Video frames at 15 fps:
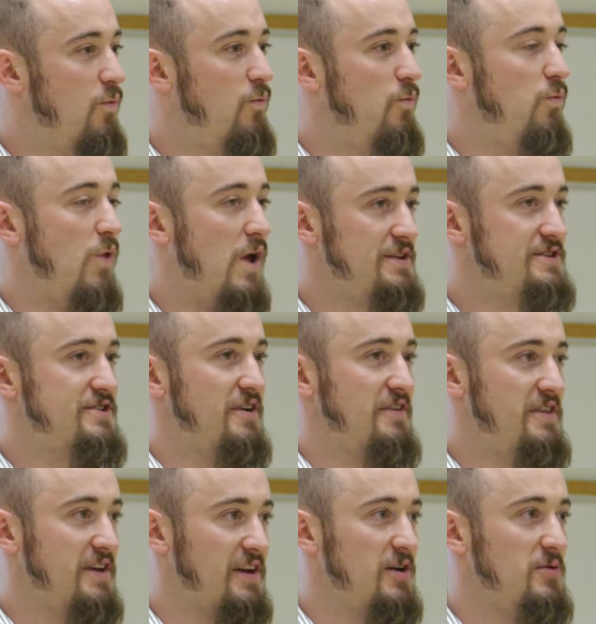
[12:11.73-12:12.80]
let's start
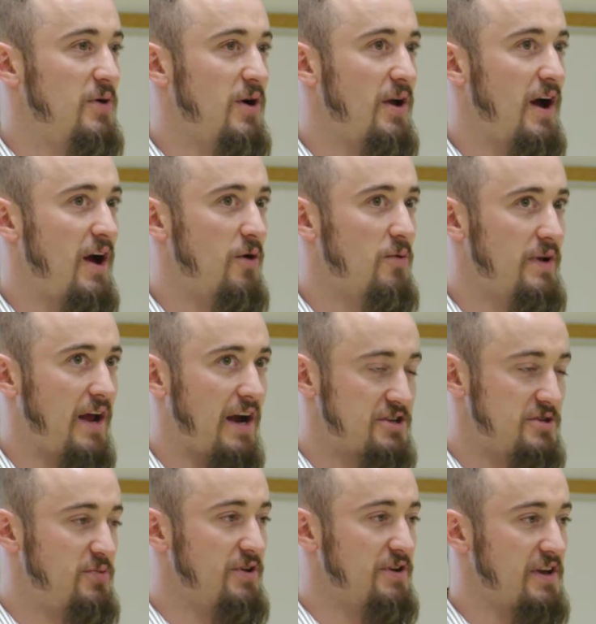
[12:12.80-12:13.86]
thinking about how we'd
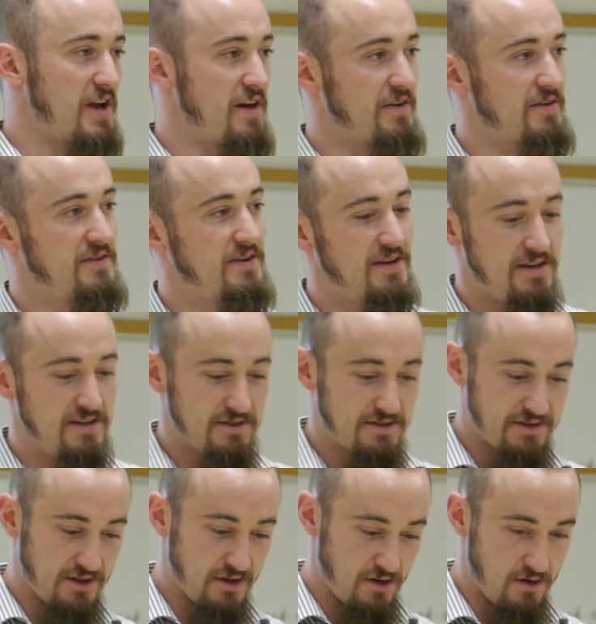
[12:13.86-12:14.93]
actually put it together.
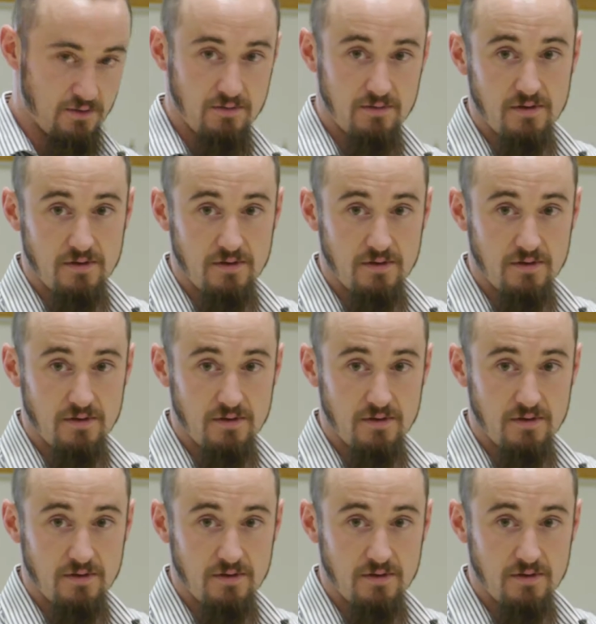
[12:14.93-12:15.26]
So,